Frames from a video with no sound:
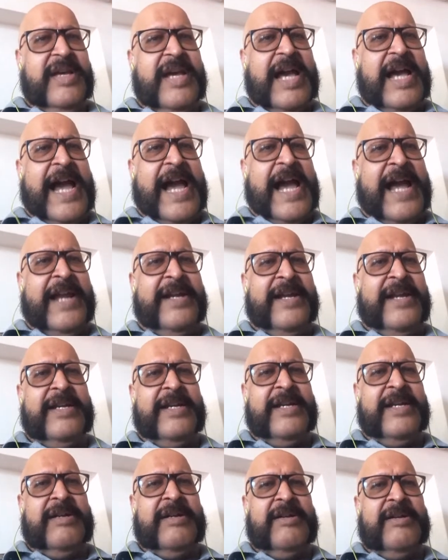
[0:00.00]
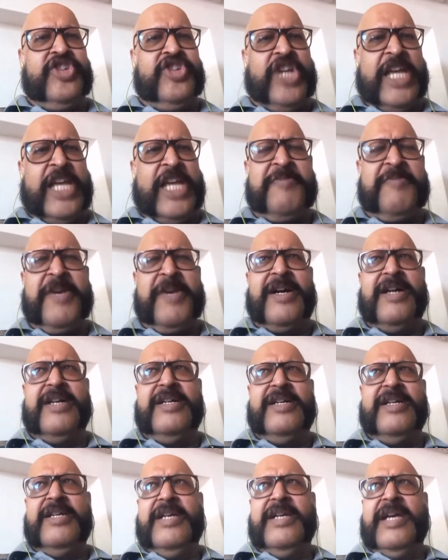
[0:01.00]
And Shakespeare
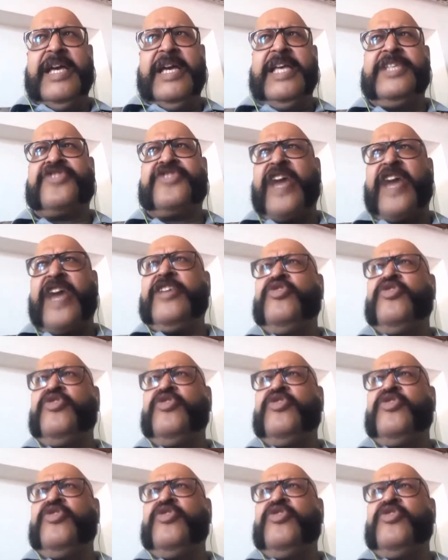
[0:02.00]
is trying